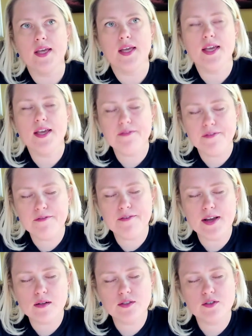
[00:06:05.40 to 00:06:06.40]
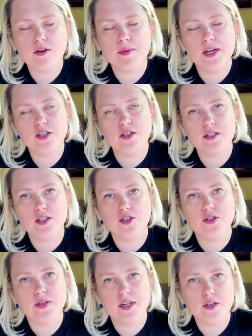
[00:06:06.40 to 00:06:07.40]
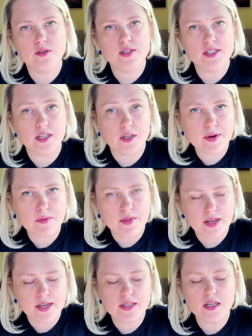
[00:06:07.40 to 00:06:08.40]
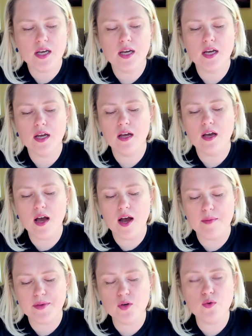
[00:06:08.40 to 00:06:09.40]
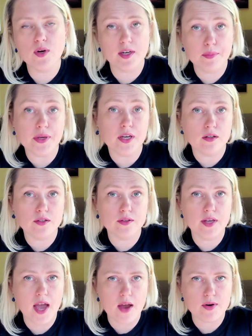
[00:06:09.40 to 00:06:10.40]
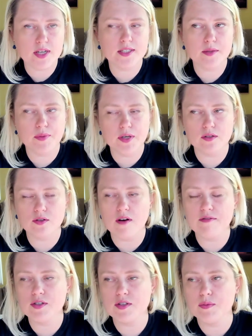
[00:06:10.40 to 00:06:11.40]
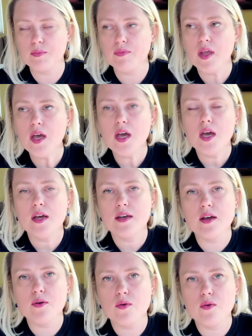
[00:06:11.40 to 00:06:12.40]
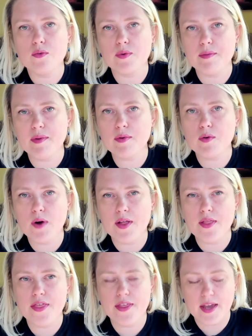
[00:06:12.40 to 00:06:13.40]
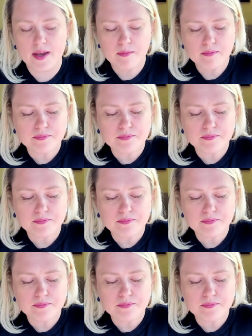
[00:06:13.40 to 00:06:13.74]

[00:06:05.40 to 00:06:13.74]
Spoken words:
if a final determination is issued and you disagree with it, you can appeal to the IRS appeals office. Now, remember one thing.